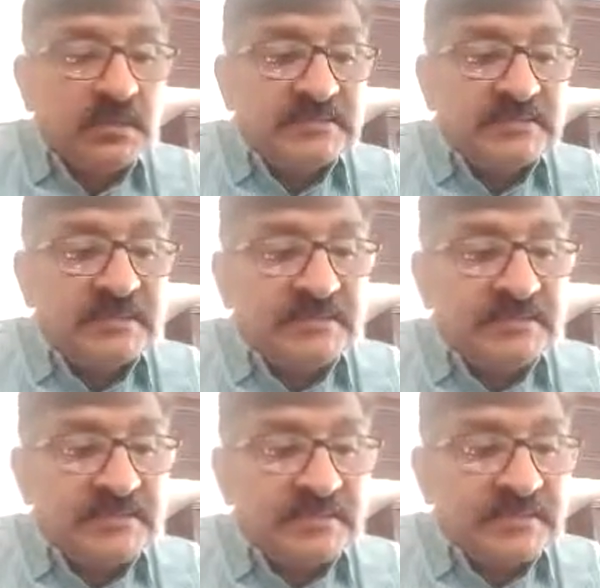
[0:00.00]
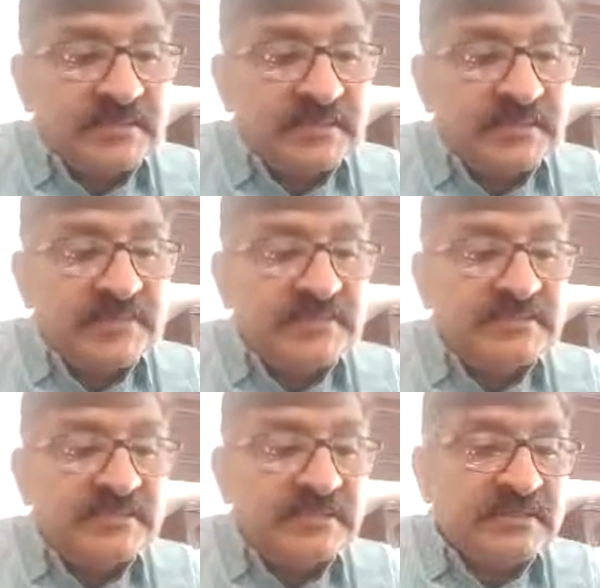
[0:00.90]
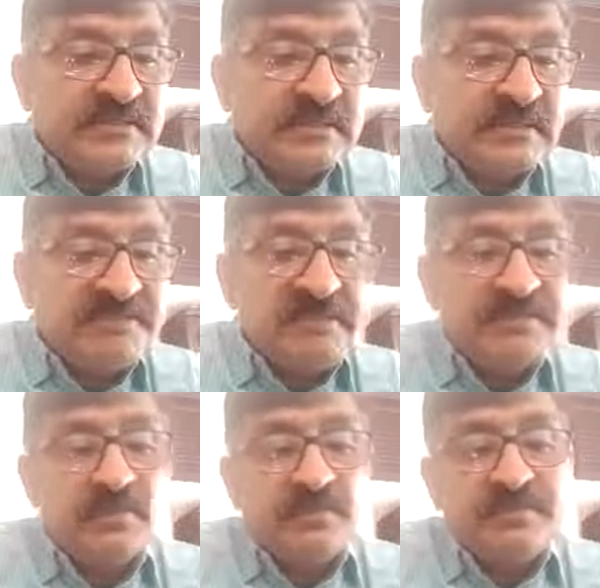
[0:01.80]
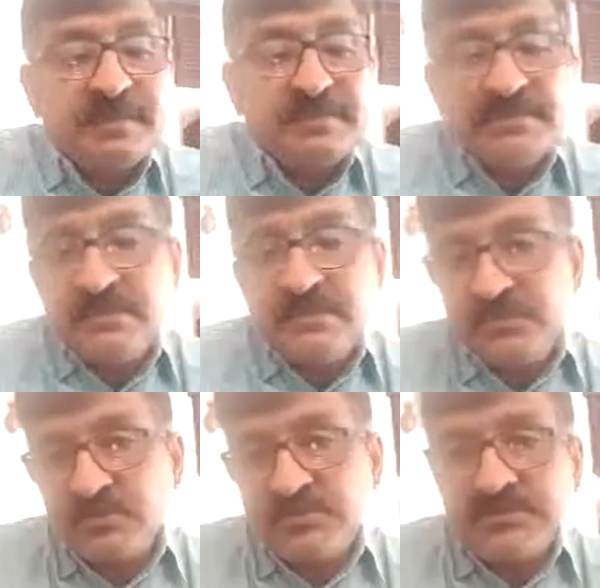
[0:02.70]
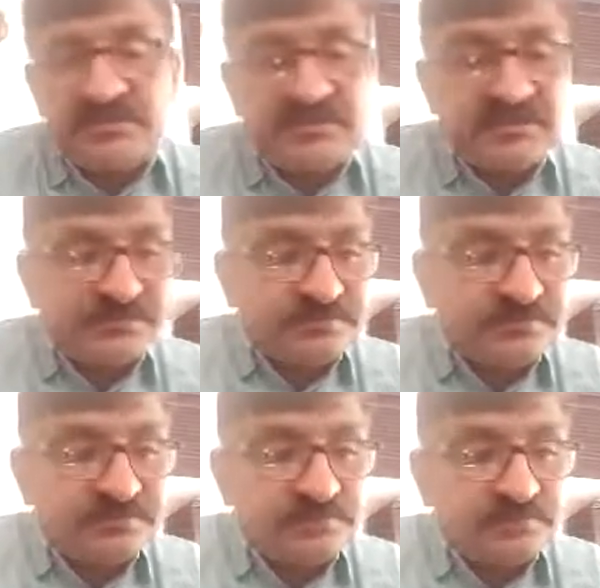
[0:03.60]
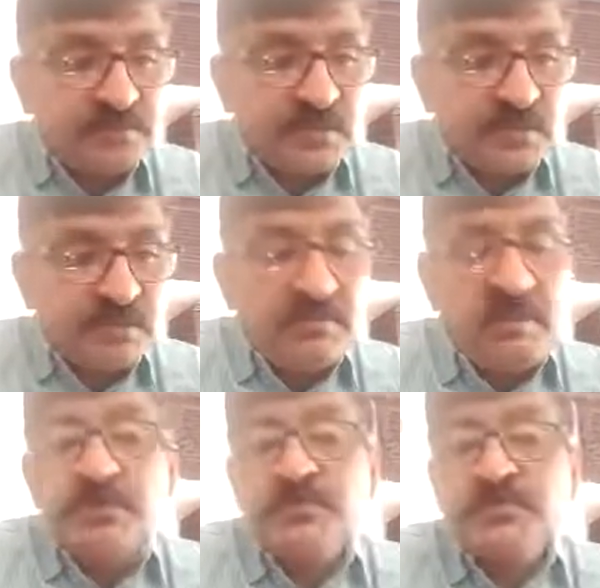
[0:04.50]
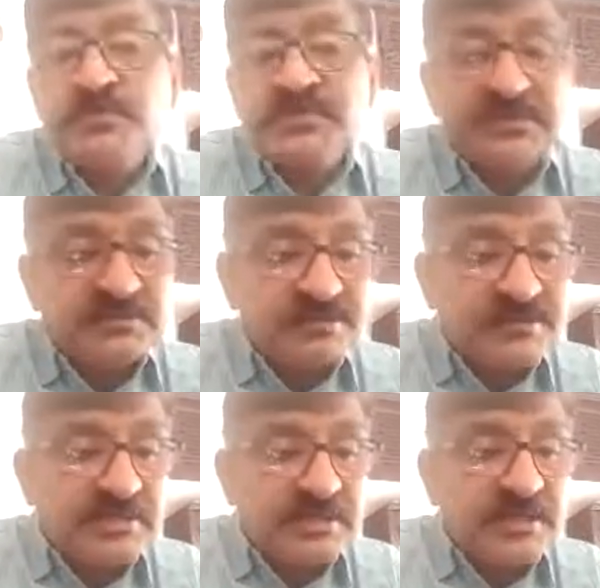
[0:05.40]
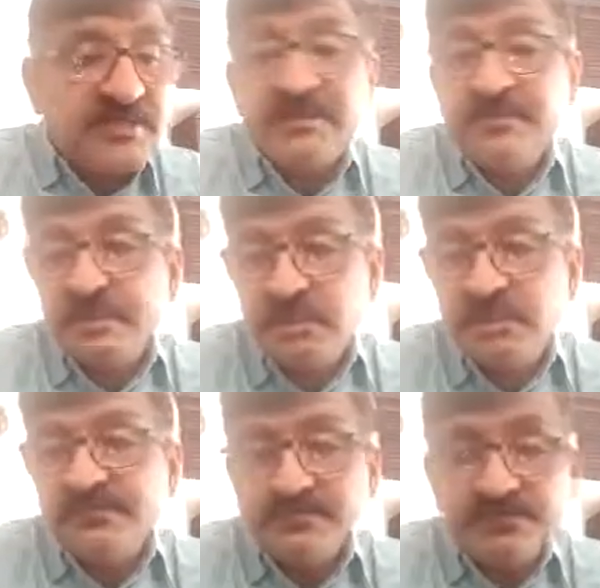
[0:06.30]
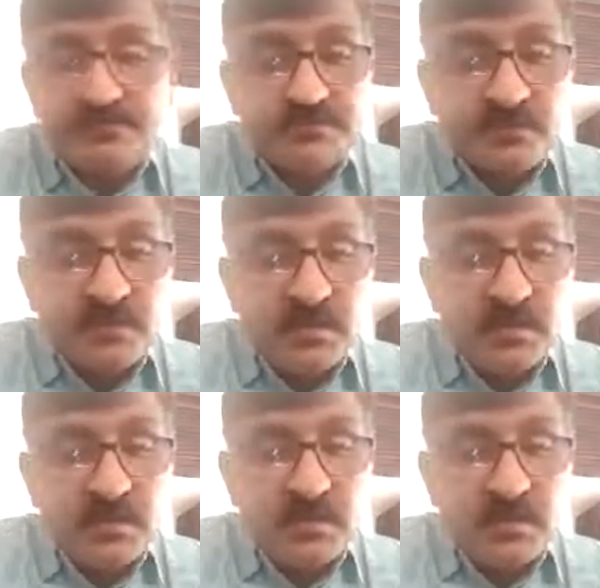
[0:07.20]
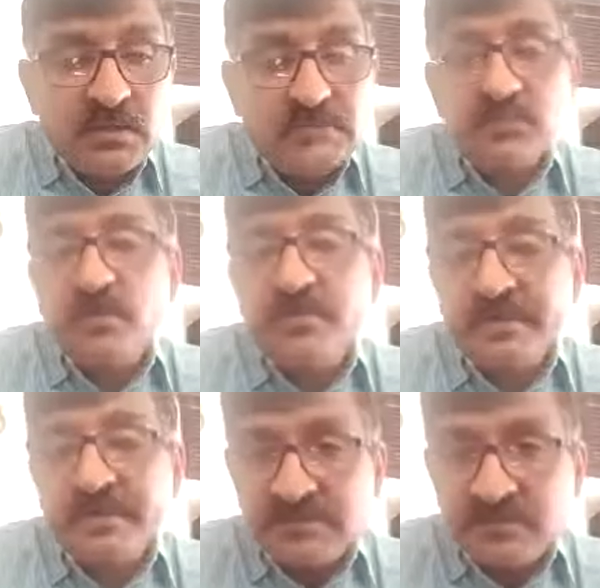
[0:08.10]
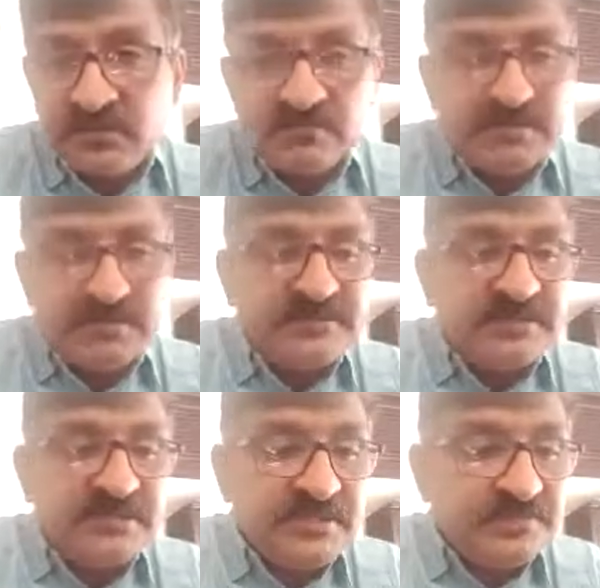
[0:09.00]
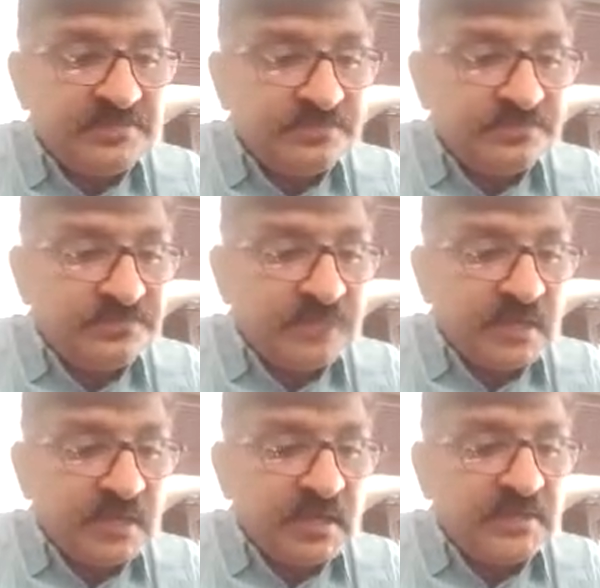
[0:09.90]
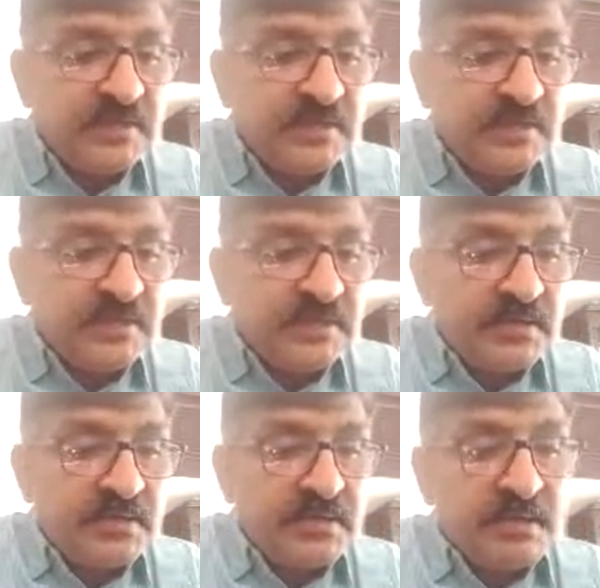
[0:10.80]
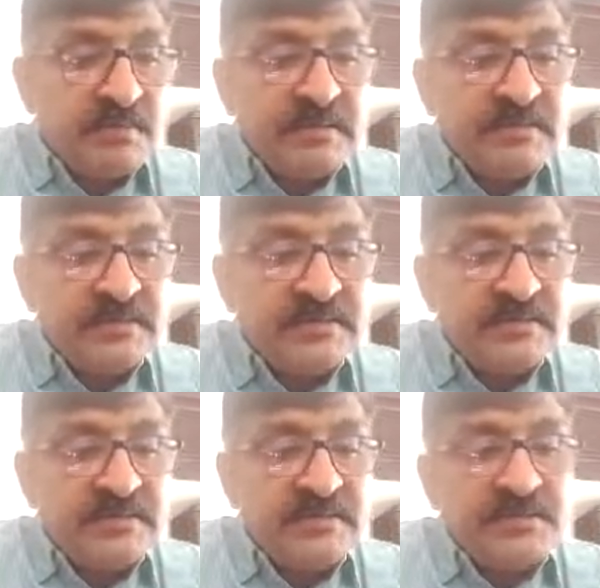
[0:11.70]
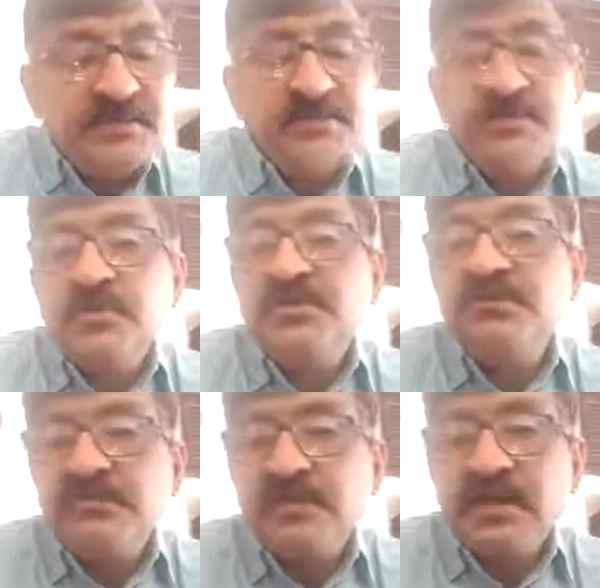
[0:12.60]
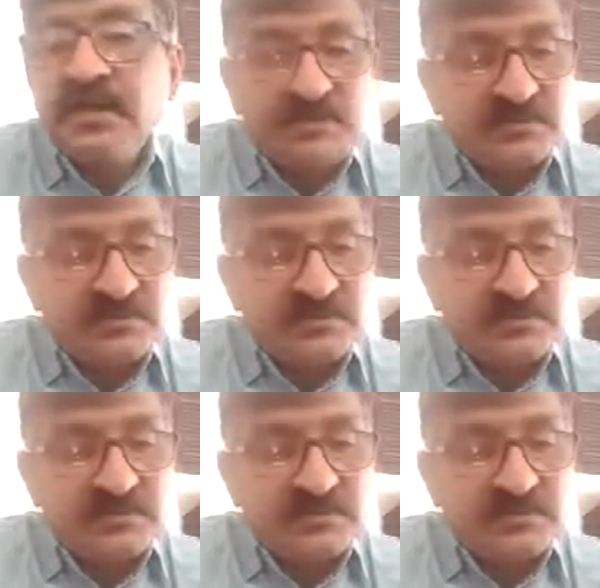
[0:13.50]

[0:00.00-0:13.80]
as a conditioning effect on bacterial pathogenicity, malnutrition, especially vitamin A, ascorbic acid of vitamin C, and implicated in etiology of ANAC.